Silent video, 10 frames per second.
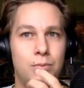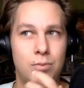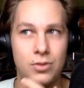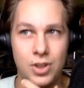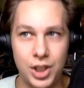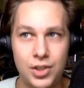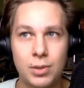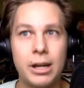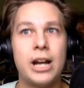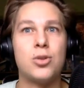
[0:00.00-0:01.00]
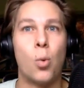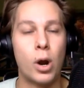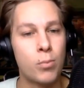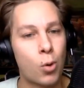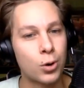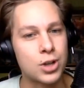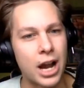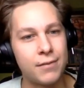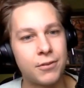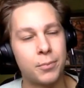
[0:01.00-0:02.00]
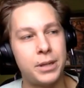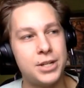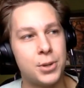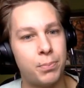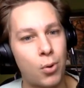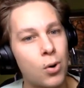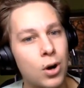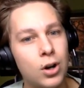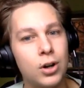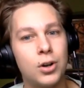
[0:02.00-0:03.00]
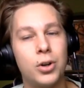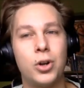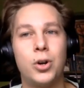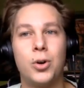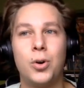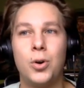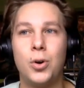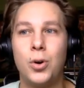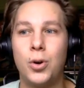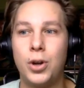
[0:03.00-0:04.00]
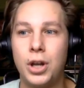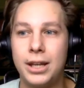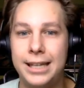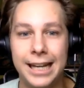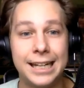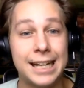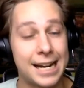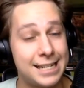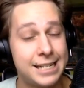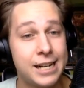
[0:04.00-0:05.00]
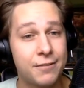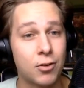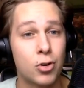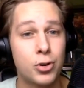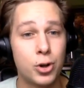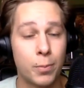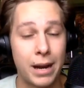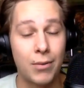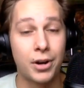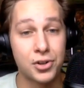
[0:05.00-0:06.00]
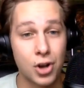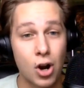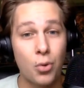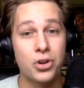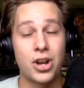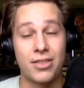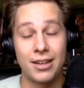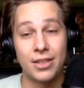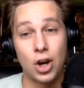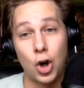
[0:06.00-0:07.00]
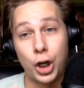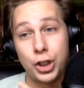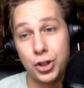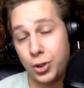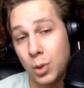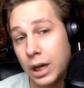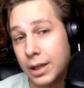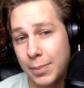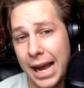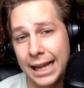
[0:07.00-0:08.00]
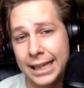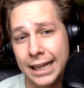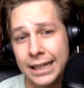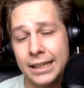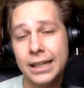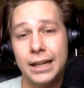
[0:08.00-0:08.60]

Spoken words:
some guys one more time for Pete DeBoer. Get an idea for who your pairings are, which I think they already do on the back end,